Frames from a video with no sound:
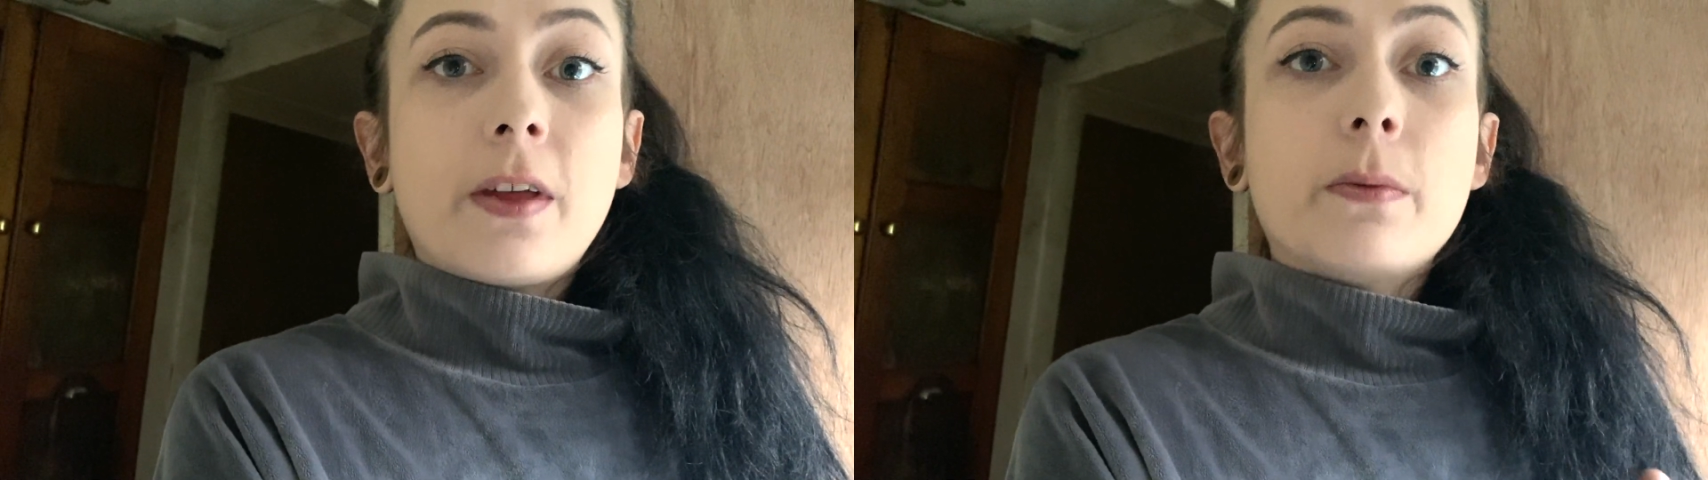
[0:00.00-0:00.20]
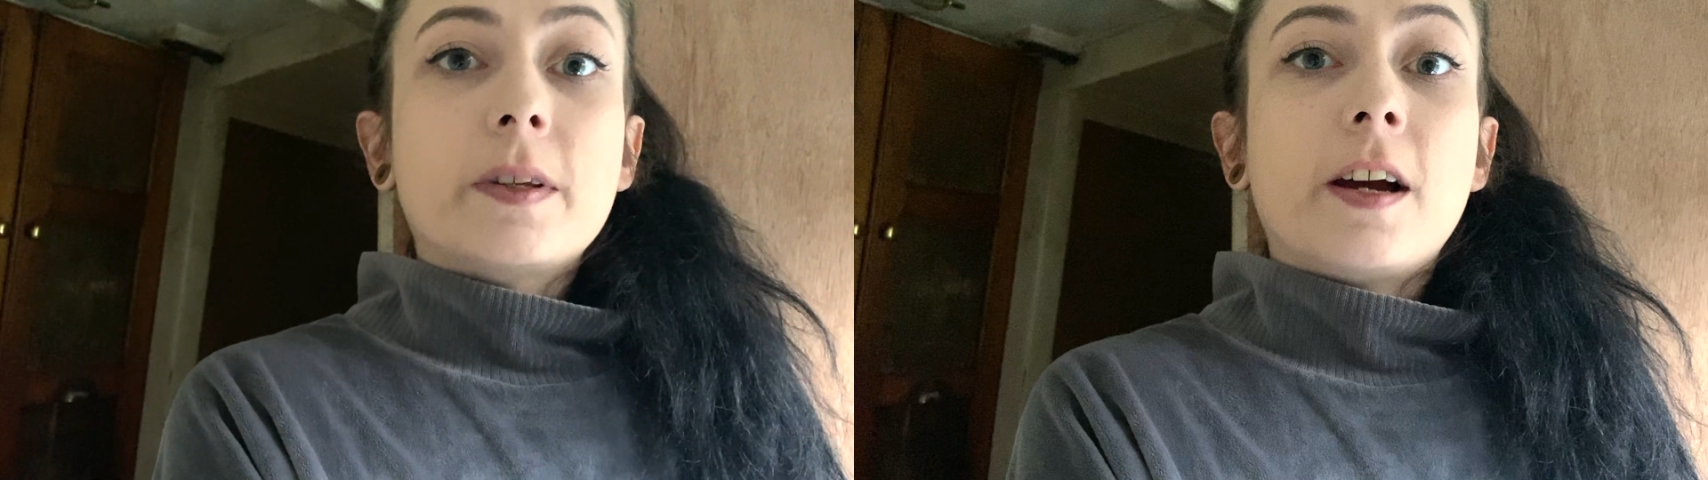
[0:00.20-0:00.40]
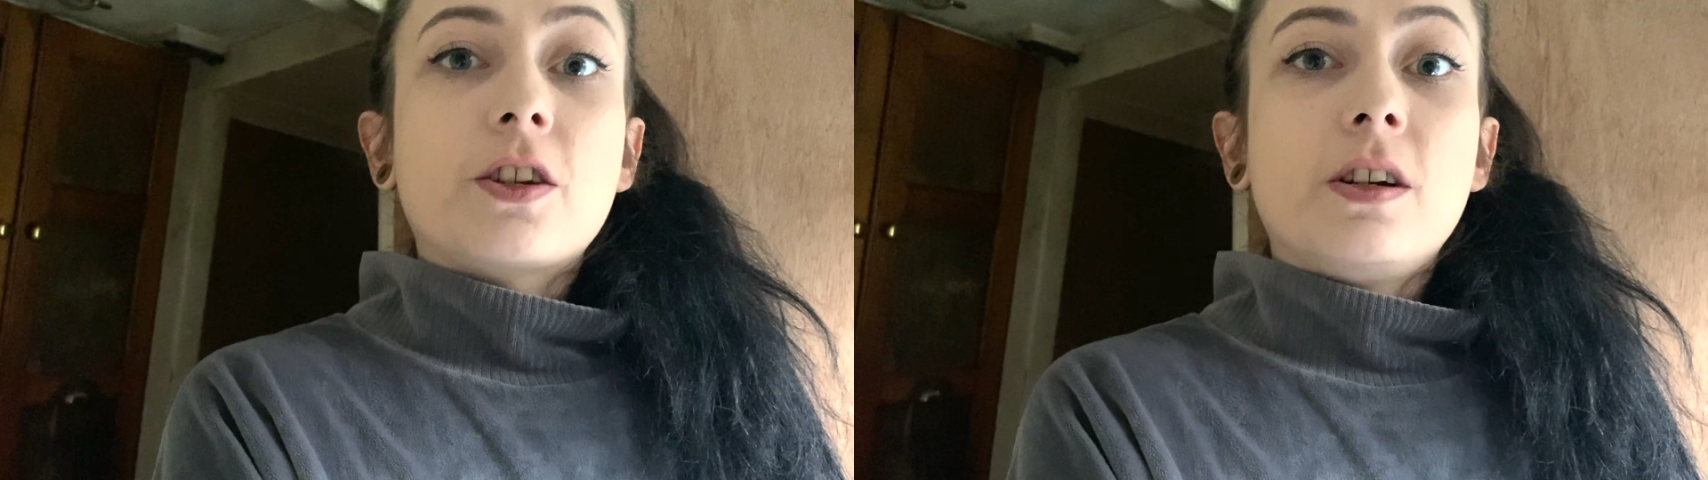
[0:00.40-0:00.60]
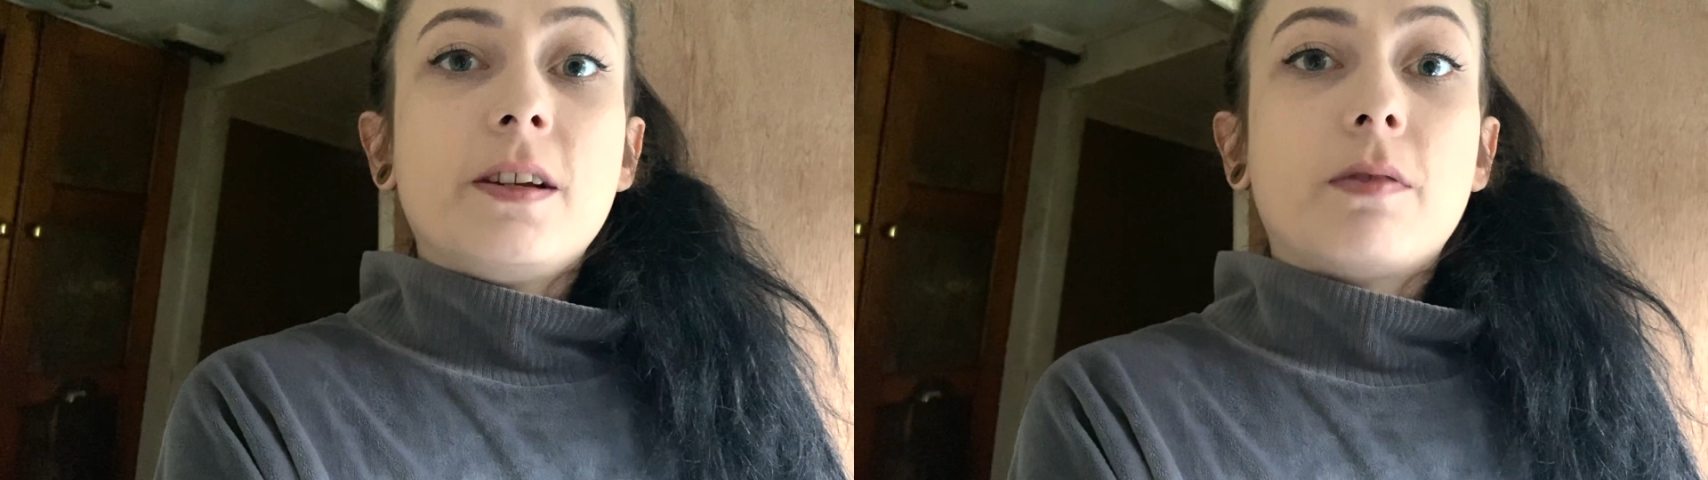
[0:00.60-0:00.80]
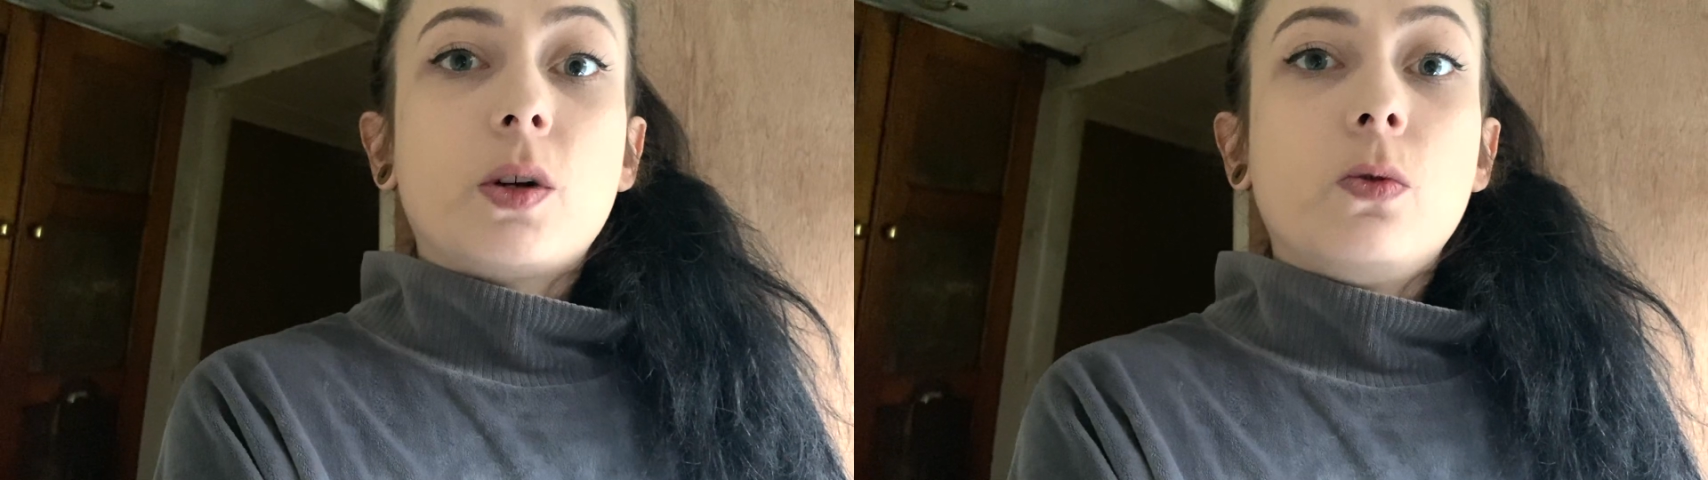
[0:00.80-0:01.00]
that was actually
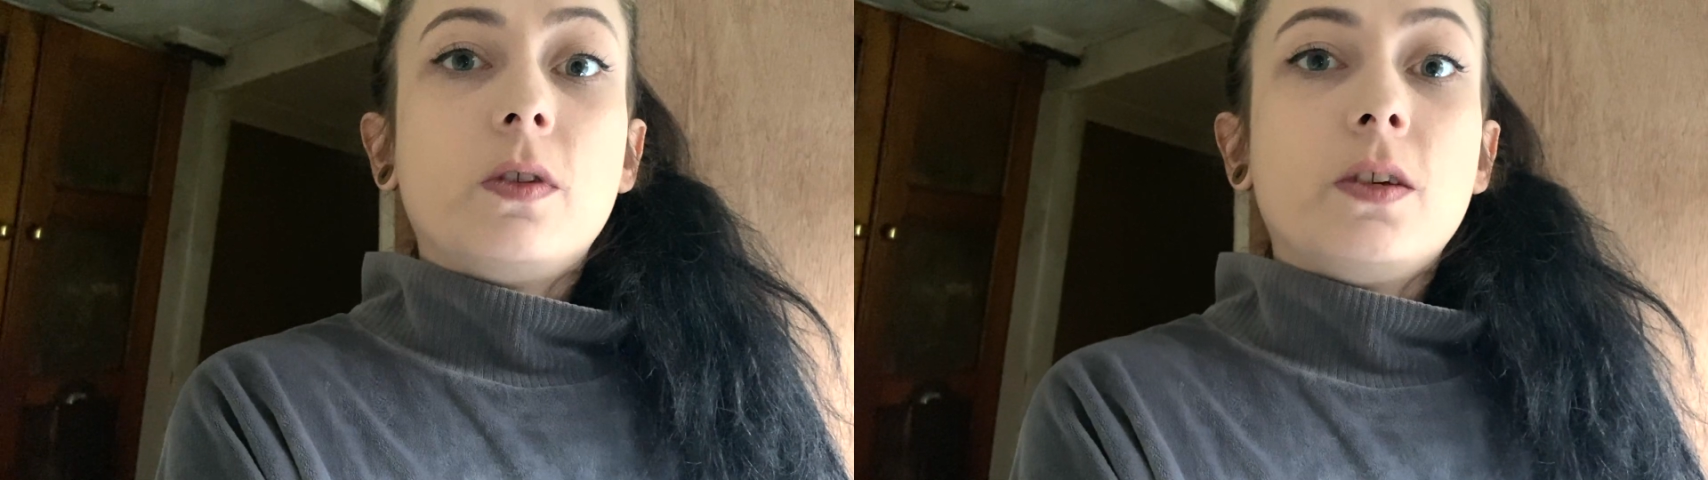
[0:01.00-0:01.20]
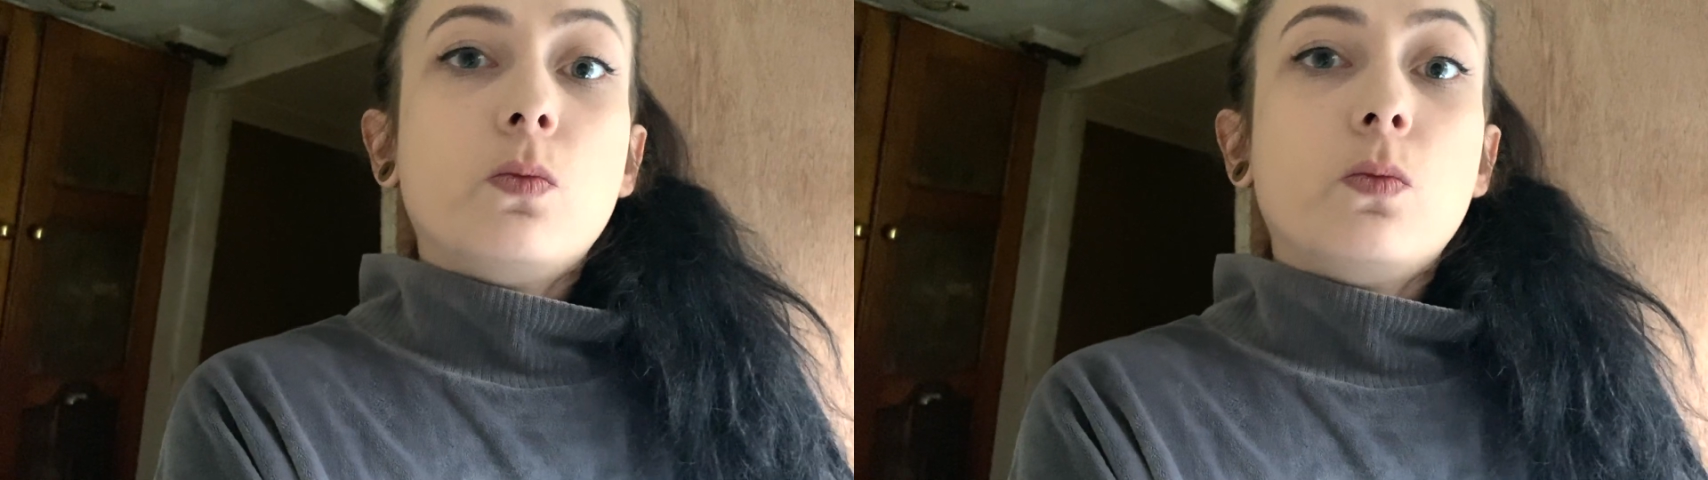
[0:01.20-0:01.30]
recorded